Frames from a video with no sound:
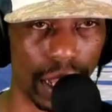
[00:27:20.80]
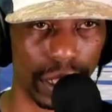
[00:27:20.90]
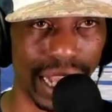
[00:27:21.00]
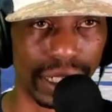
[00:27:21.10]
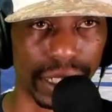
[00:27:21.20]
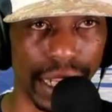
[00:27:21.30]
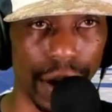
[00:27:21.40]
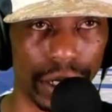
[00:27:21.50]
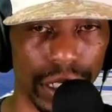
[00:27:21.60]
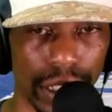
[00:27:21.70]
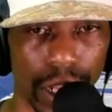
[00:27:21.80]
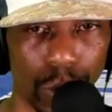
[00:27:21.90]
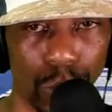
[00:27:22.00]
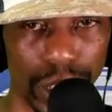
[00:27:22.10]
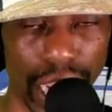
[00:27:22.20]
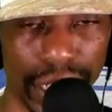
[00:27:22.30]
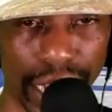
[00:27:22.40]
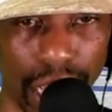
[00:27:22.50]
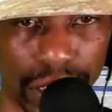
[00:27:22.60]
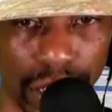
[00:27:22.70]
that's scary. Just like when we got
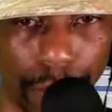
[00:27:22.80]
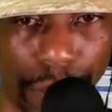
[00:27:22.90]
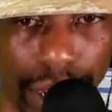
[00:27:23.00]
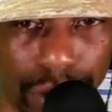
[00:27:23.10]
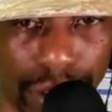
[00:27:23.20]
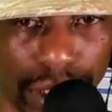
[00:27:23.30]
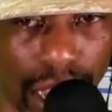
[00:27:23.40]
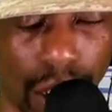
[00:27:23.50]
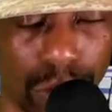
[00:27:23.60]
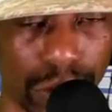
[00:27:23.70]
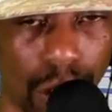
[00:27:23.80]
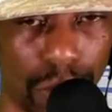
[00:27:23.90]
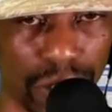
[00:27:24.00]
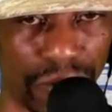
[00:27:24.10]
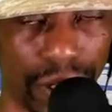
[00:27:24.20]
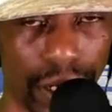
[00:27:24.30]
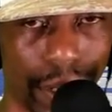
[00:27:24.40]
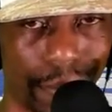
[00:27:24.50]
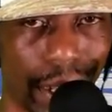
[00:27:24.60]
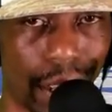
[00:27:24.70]
down to the Panthers, I was almost feeling
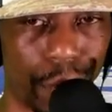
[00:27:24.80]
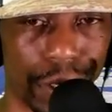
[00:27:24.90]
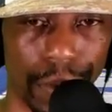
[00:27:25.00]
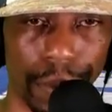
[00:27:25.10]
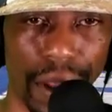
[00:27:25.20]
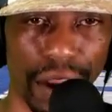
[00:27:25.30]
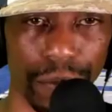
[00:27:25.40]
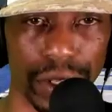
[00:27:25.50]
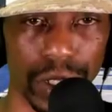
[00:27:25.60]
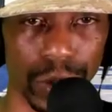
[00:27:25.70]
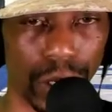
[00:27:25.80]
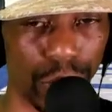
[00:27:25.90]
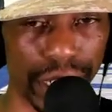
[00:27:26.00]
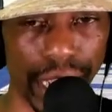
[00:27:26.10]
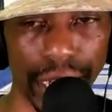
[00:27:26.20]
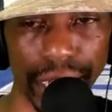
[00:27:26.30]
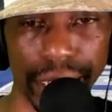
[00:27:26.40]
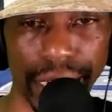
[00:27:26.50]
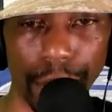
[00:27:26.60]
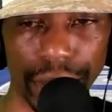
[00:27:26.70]
like, man, how are we coming back from this one? And we can't get
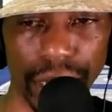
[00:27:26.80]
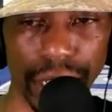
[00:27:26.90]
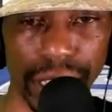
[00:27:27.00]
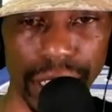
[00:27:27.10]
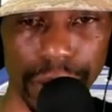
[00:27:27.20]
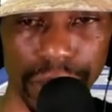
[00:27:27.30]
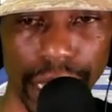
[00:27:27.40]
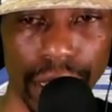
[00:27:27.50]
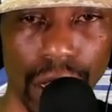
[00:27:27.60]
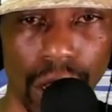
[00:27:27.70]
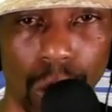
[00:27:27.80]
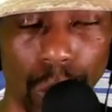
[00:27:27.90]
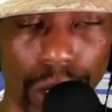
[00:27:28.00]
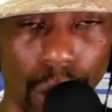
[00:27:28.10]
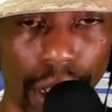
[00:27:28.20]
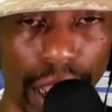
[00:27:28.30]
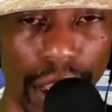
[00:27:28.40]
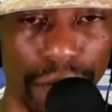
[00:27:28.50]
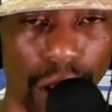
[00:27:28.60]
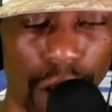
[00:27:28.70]
down because it seems like we don't
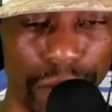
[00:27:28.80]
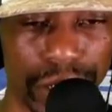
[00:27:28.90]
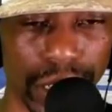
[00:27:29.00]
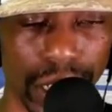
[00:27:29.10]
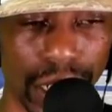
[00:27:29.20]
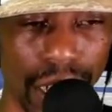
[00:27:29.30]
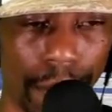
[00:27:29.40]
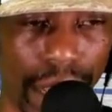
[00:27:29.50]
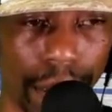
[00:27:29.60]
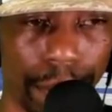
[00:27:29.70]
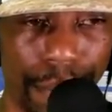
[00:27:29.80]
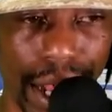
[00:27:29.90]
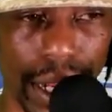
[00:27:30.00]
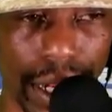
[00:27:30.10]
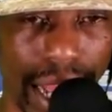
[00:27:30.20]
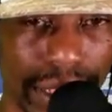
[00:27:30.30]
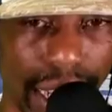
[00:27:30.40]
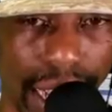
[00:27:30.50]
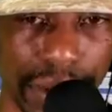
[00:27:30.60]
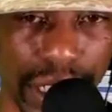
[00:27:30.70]
have the offense that can come back. But at
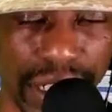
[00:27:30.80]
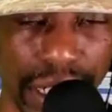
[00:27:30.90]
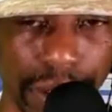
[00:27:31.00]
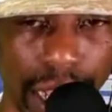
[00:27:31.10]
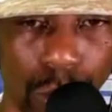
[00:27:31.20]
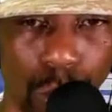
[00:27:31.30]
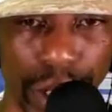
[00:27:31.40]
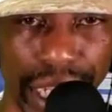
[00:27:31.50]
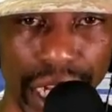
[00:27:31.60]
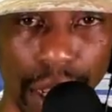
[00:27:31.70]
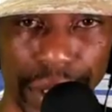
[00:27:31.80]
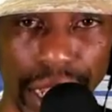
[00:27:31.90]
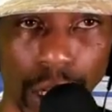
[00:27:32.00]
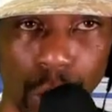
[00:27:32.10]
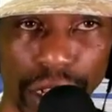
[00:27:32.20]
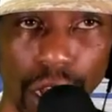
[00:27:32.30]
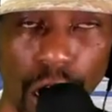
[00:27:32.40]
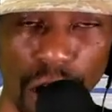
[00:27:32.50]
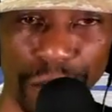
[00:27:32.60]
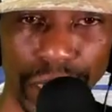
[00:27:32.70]
times it seems like when we get up in that quick
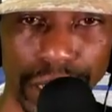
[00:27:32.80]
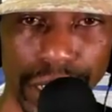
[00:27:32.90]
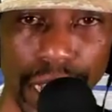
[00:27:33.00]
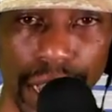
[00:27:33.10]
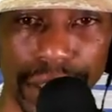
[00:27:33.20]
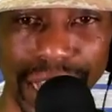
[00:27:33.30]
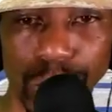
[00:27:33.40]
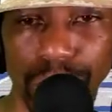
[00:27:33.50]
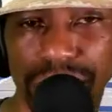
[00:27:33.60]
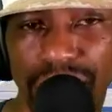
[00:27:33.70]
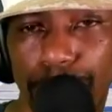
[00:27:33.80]
offense, that's what